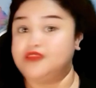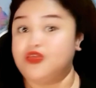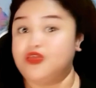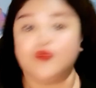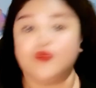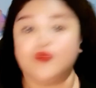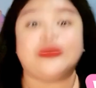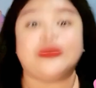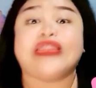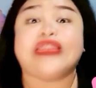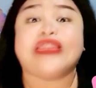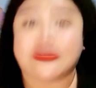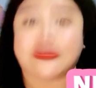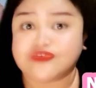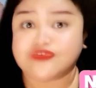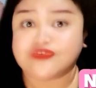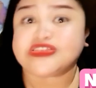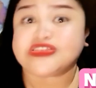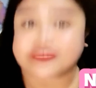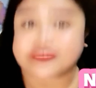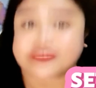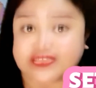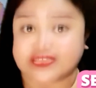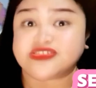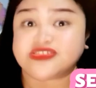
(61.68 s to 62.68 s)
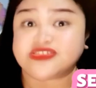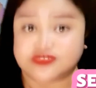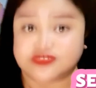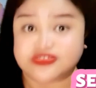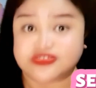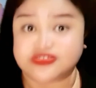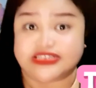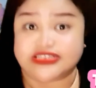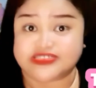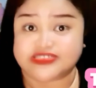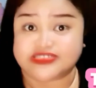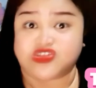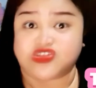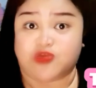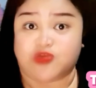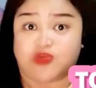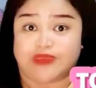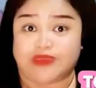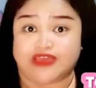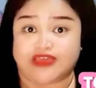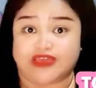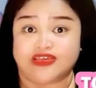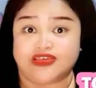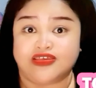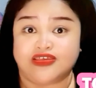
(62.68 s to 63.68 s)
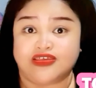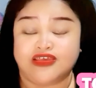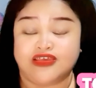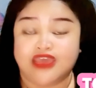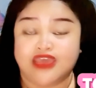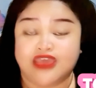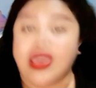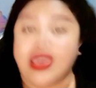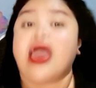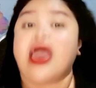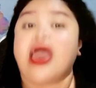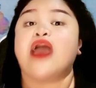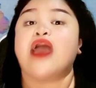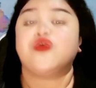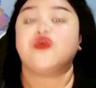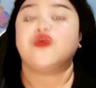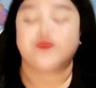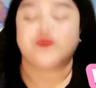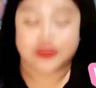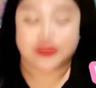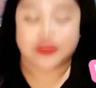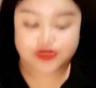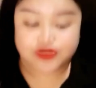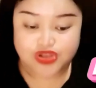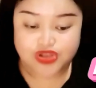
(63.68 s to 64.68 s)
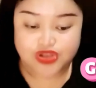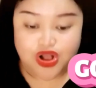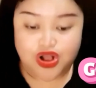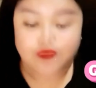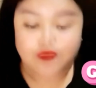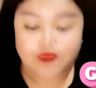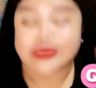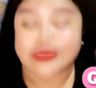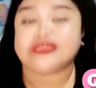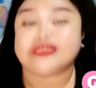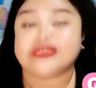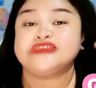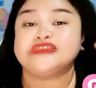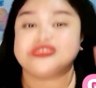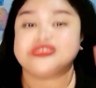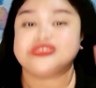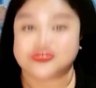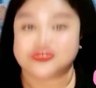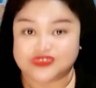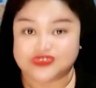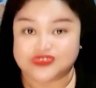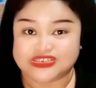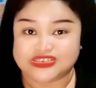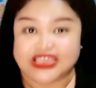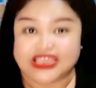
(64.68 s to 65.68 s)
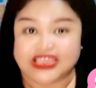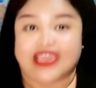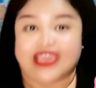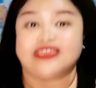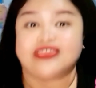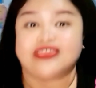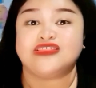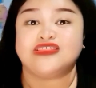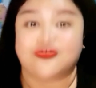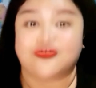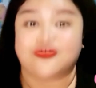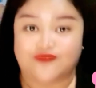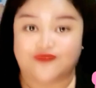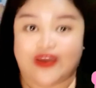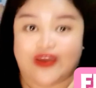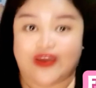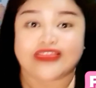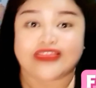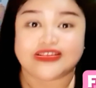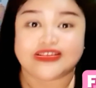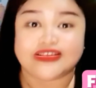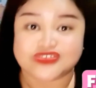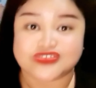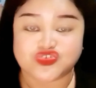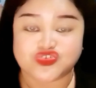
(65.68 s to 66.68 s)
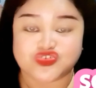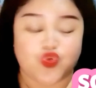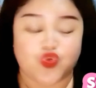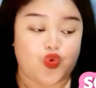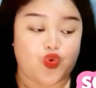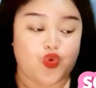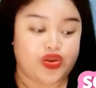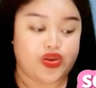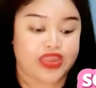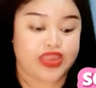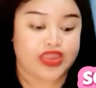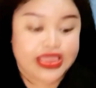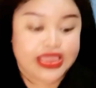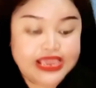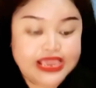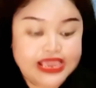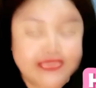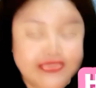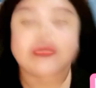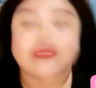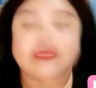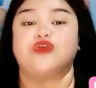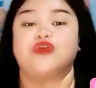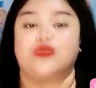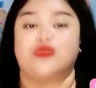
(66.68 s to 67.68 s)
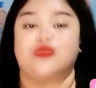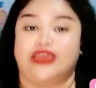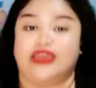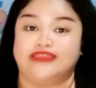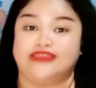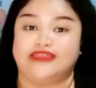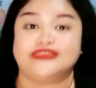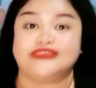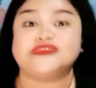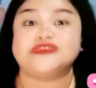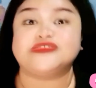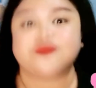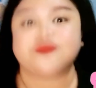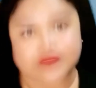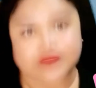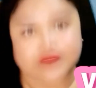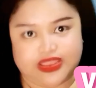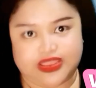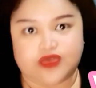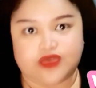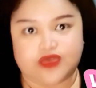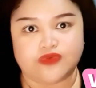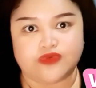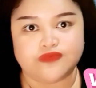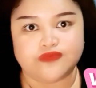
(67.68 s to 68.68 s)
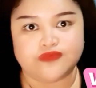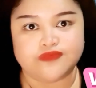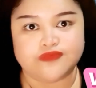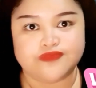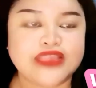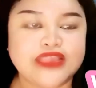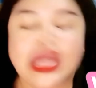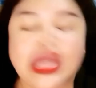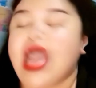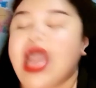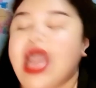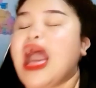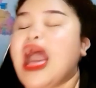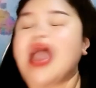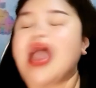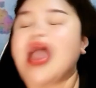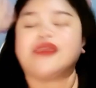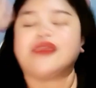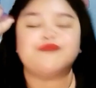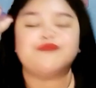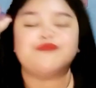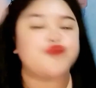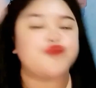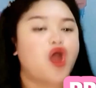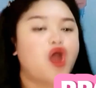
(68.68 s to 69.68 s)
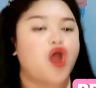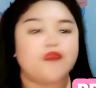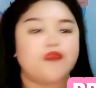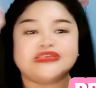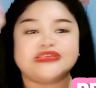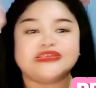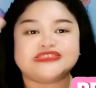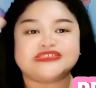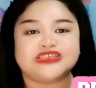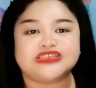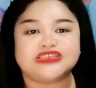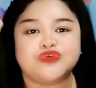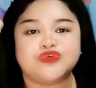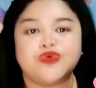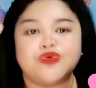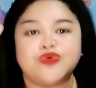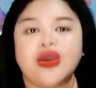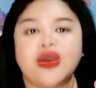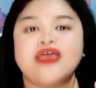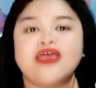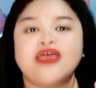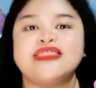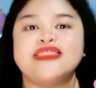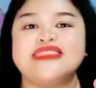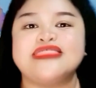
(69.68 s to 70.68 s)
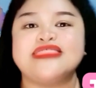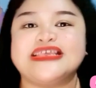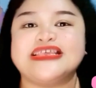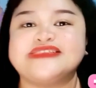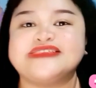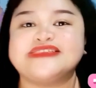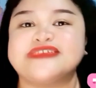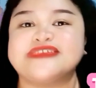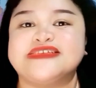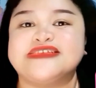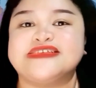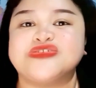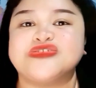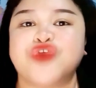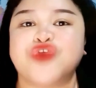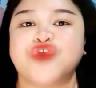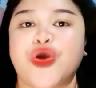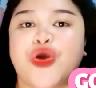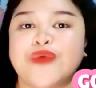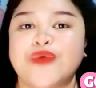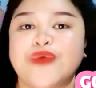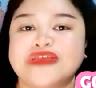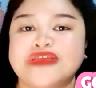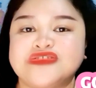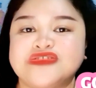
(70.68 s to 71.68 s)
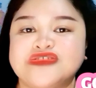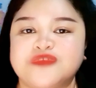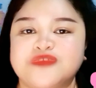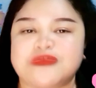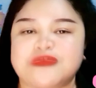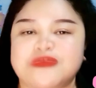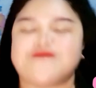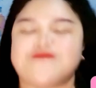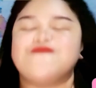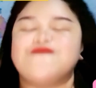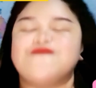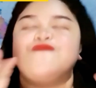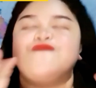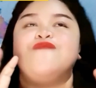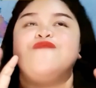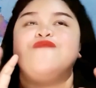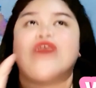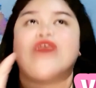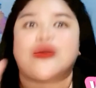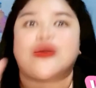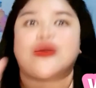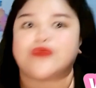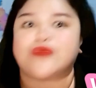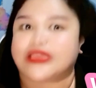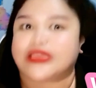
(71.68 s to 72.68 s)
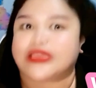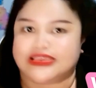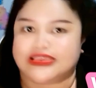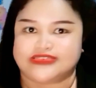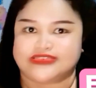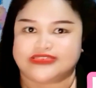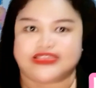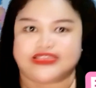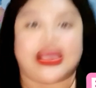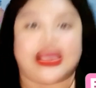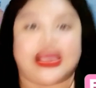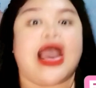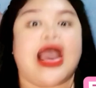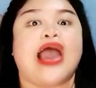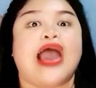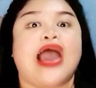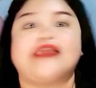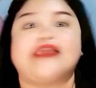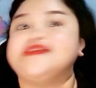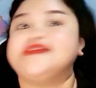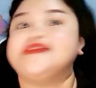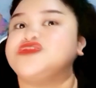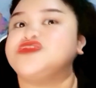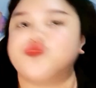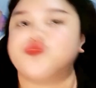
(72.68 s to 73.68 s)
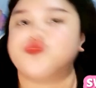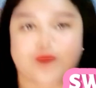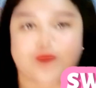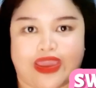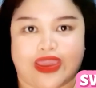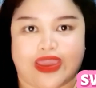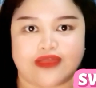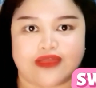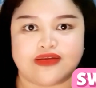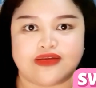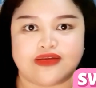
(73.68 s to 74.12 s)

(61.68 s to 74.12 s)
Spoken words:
we never settled this topic. We are going to say the final score here in this video. I promise you, this is going to be very easy, I swear.